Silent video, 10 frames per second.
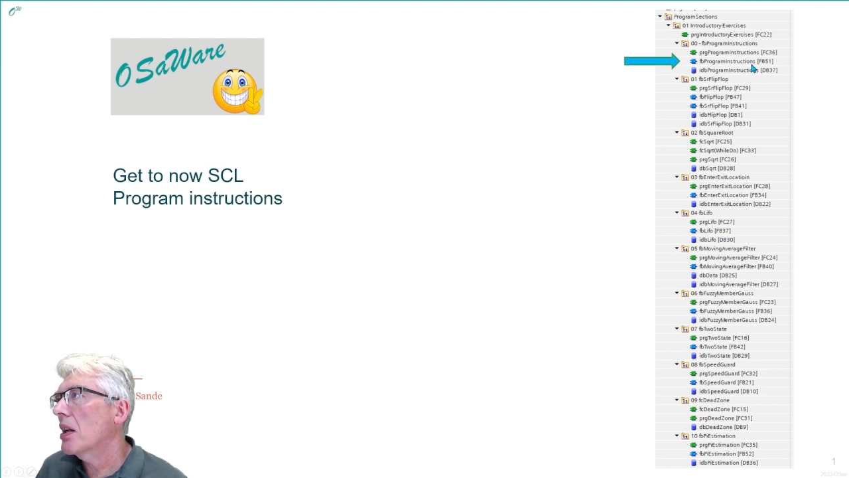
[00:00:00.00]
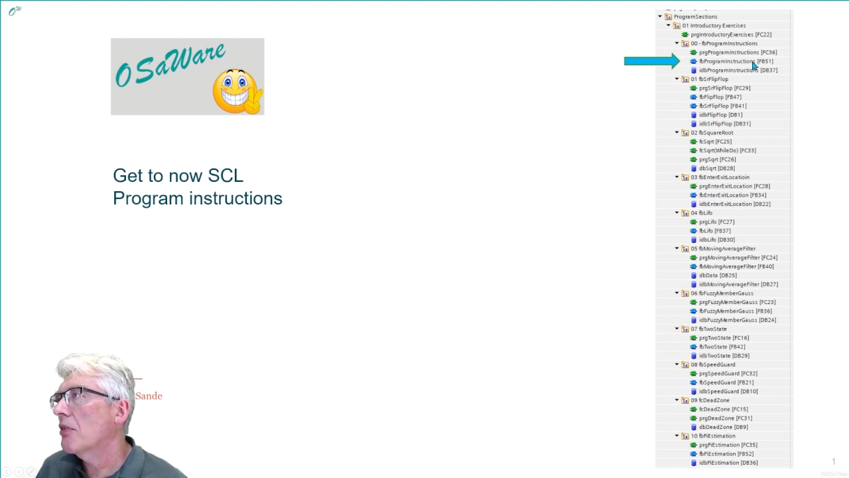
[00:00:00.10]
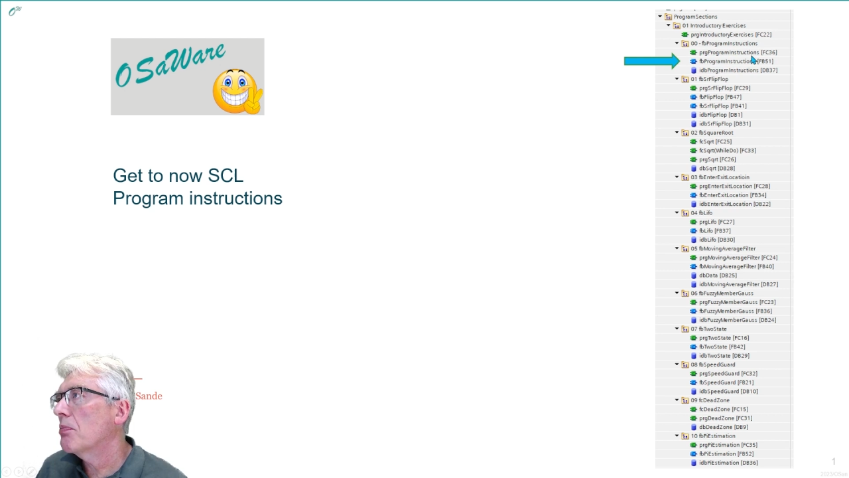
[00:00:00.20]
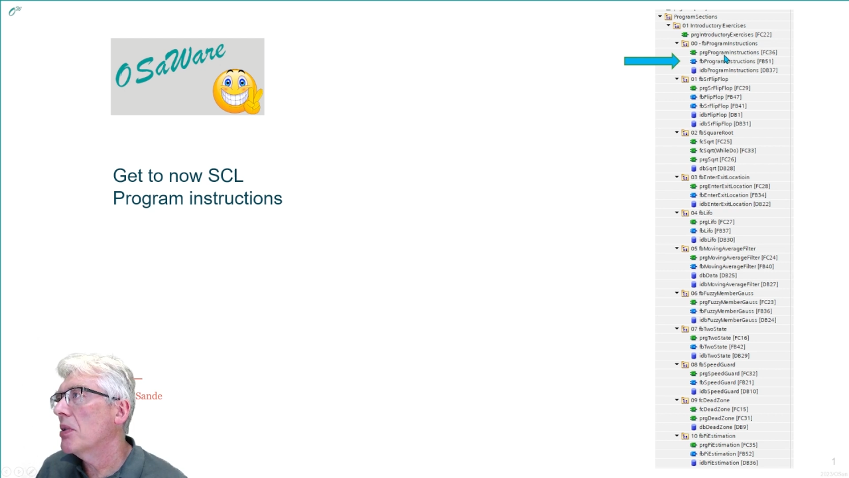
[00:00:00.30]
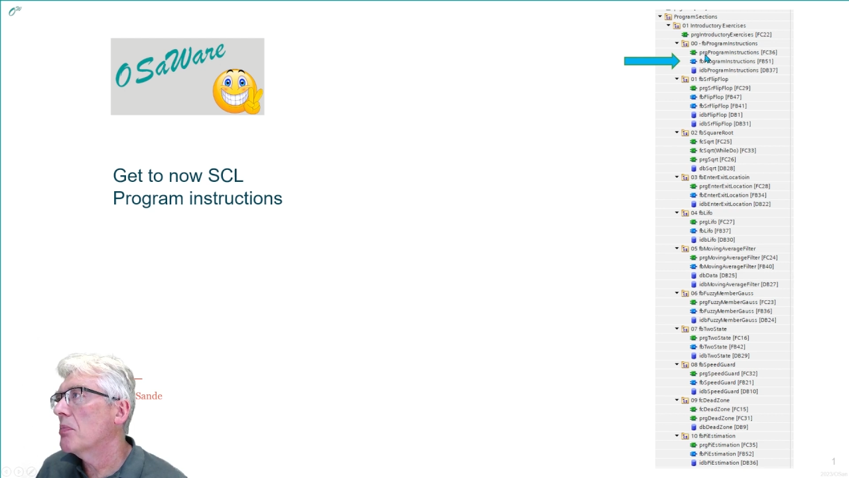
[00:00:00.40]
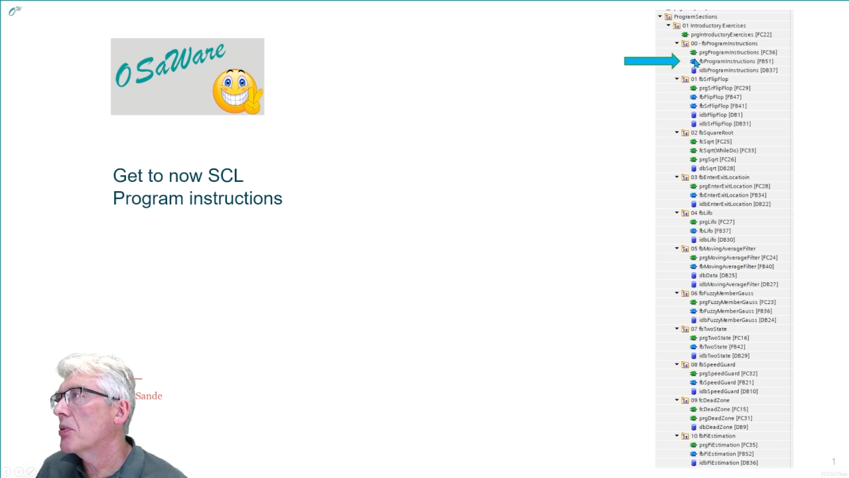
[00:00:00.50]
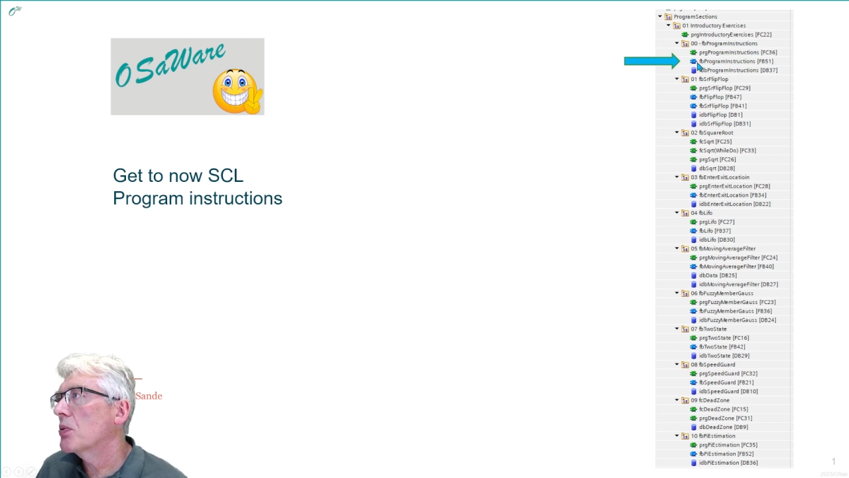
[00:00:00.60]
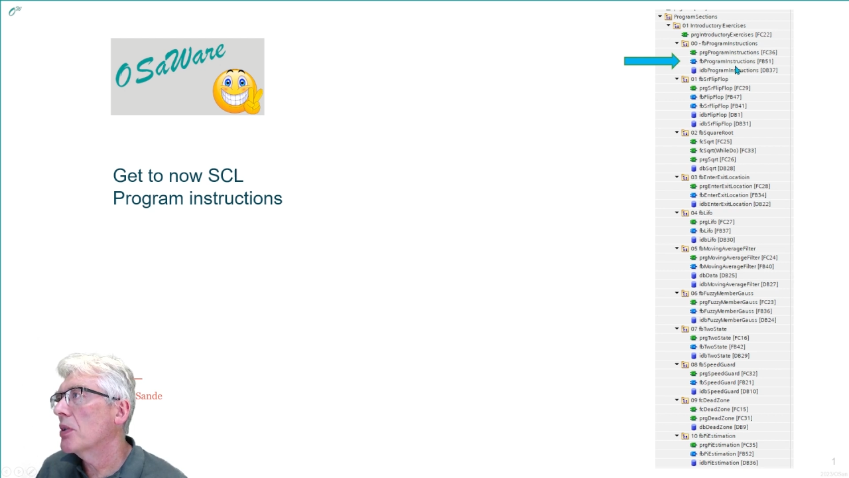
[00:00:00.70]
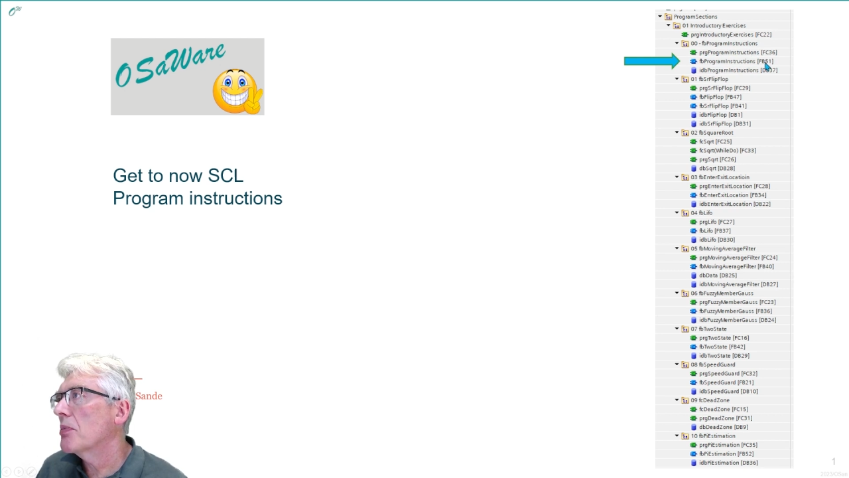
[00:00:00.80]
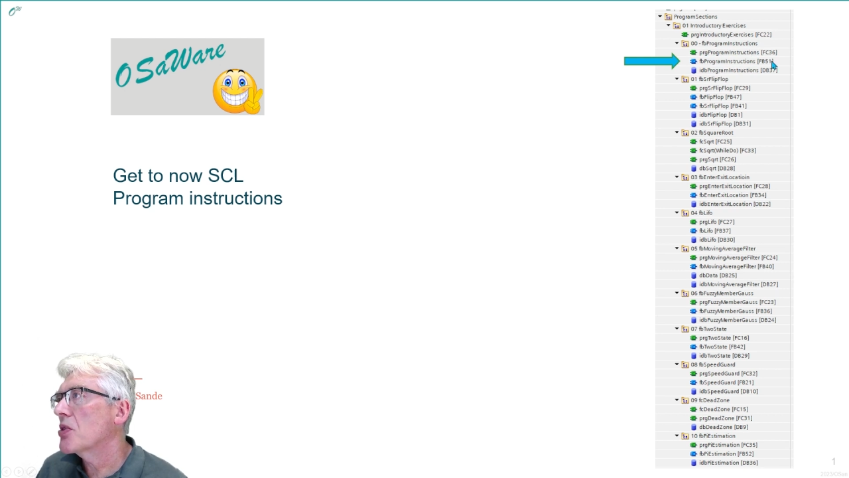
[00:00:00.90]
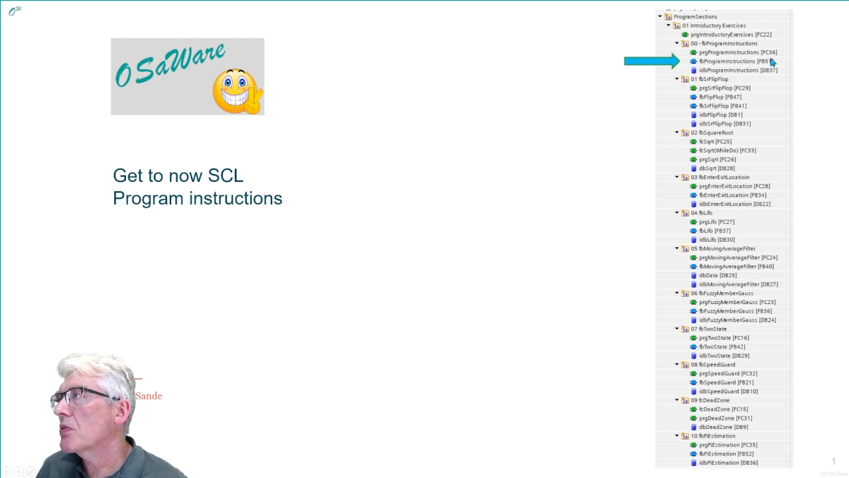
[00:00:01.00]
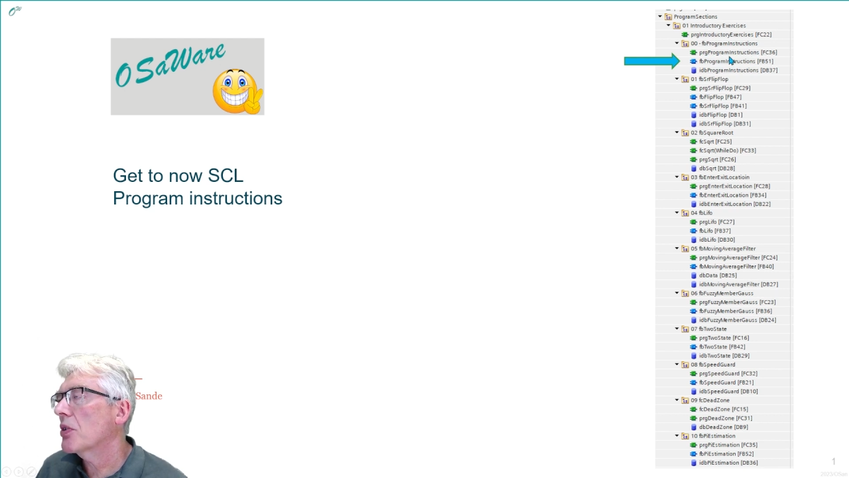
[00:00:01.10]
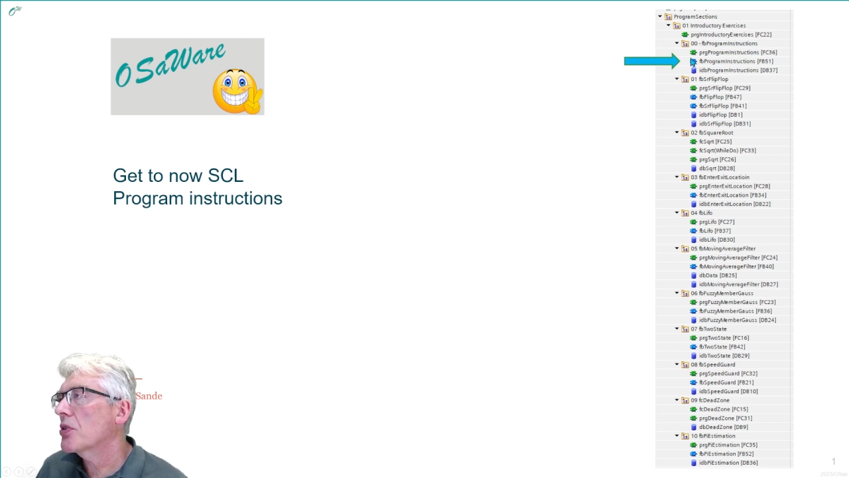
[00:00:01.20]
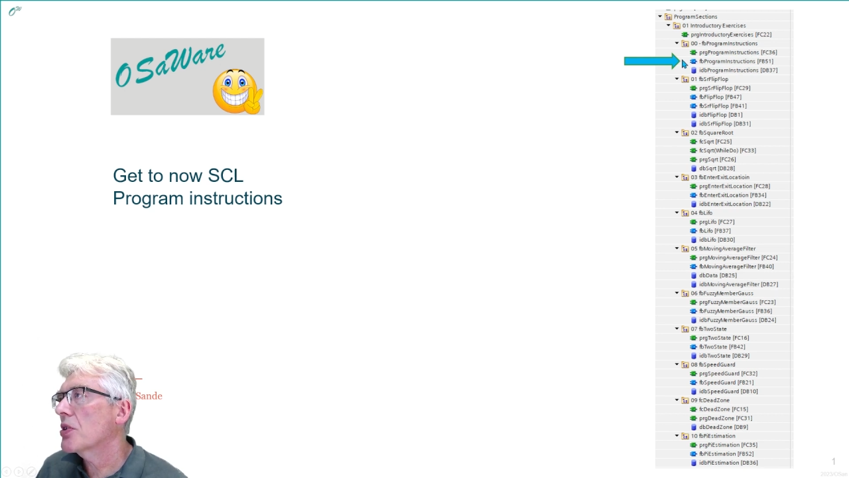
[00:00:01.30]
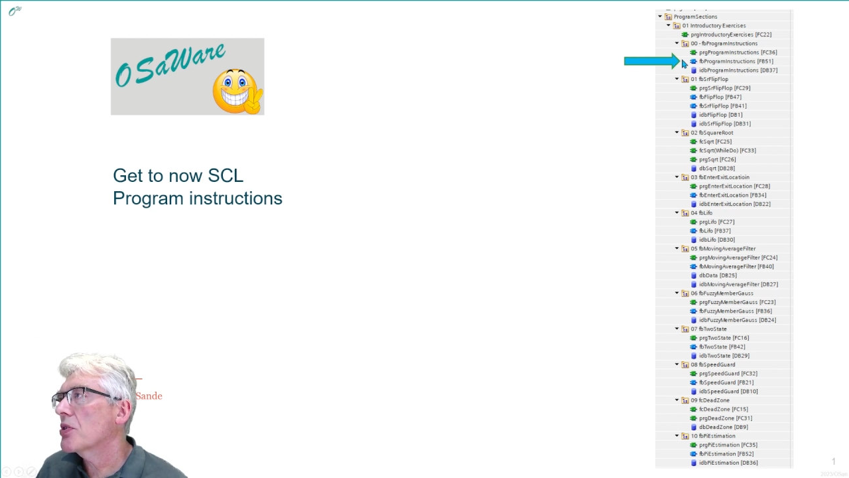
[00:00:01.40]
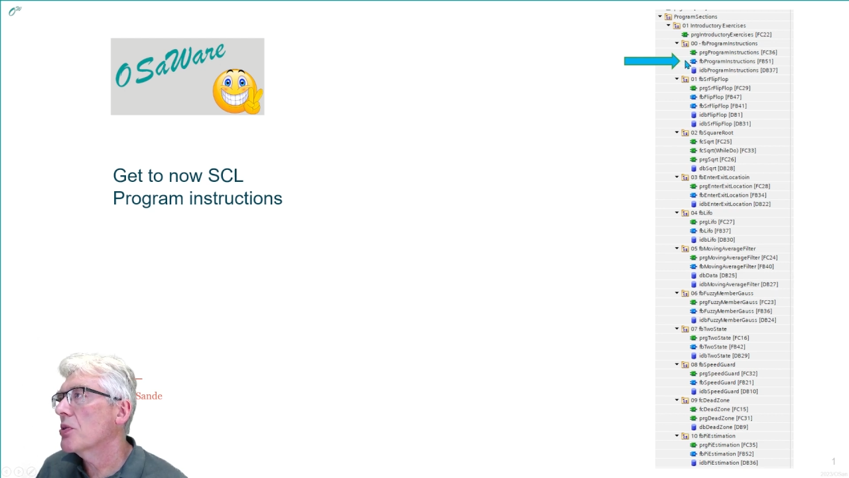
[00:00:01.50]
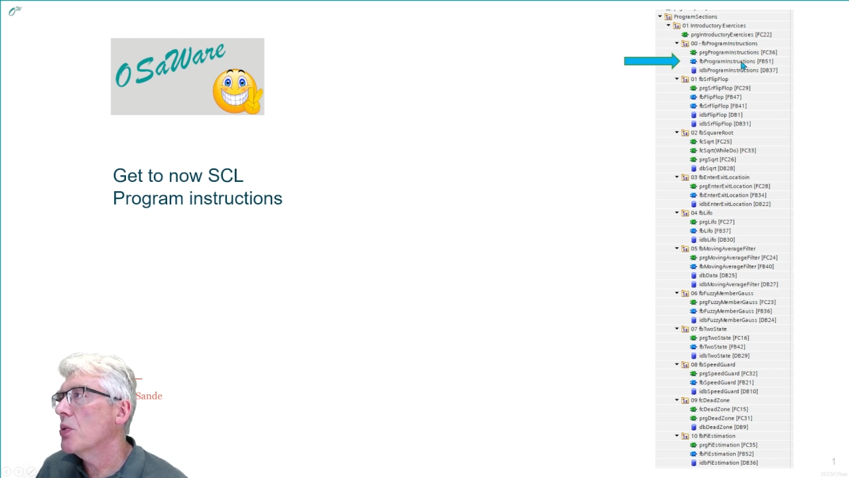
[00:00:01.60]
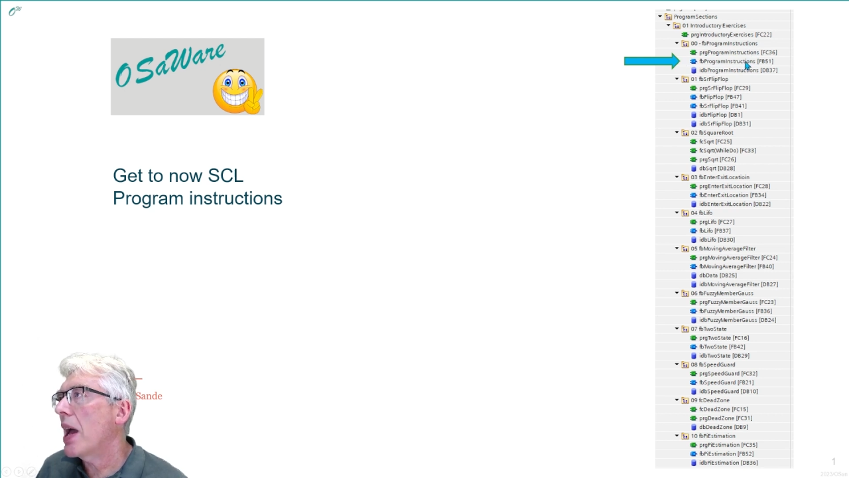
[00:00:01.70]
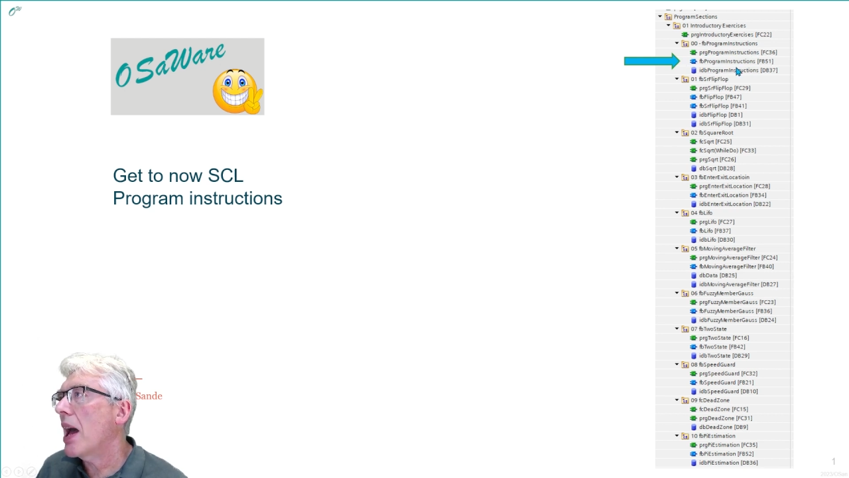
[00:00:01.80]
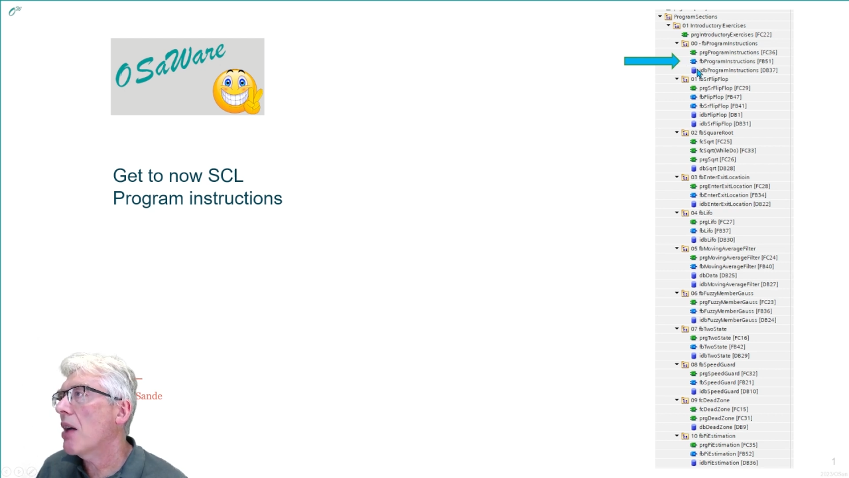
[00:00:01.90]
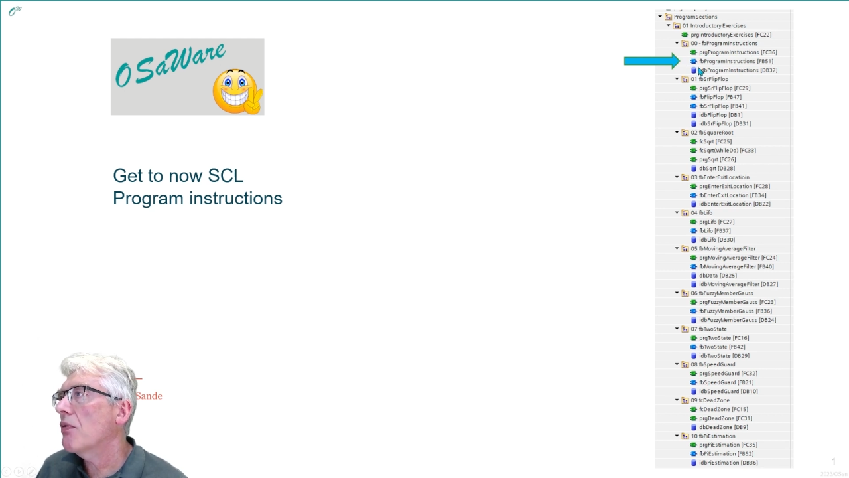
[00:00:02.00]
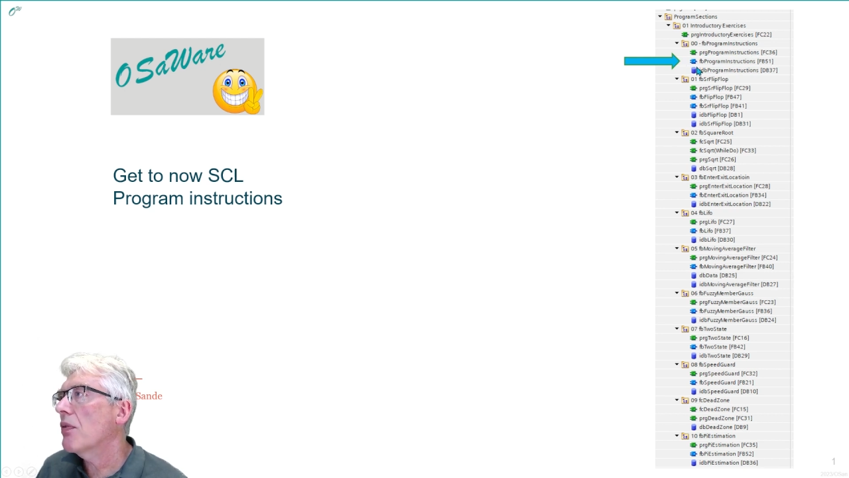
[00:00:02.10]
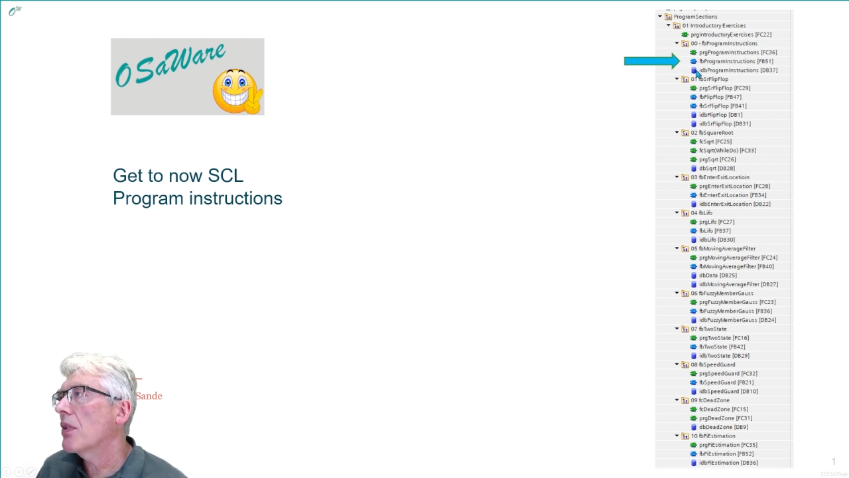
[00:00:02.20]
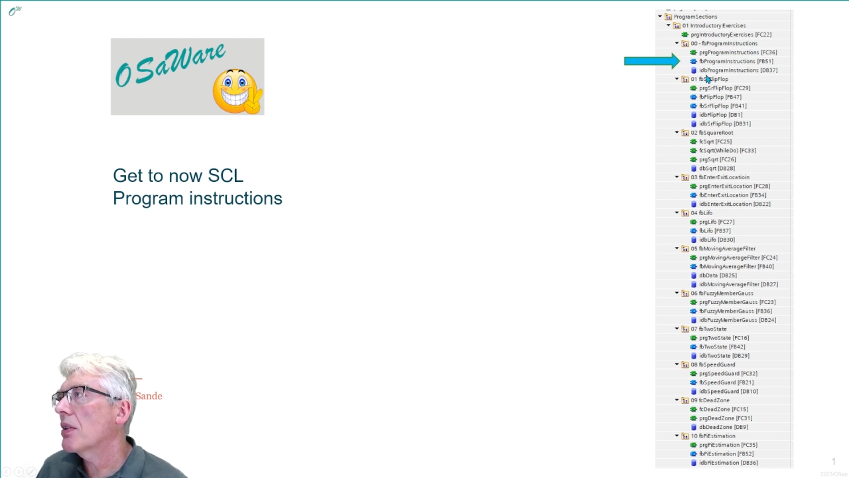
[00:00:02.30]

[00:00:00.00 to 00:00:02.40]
fbProgramInstructions you have,